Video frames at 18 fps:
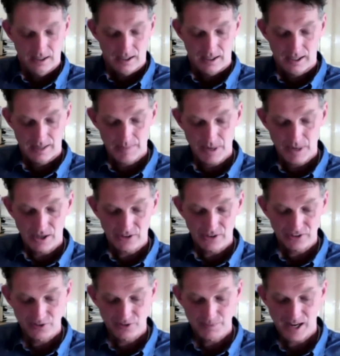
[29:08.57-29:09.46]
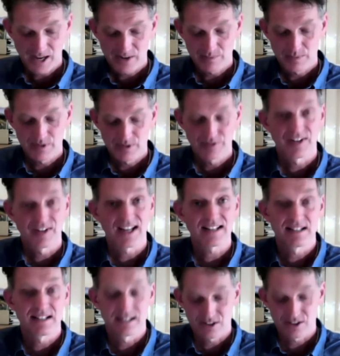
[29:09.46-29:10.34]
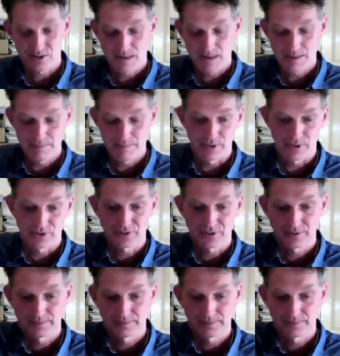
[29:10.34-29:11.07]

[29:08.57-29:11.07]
I am asked if Pavement vetted its members.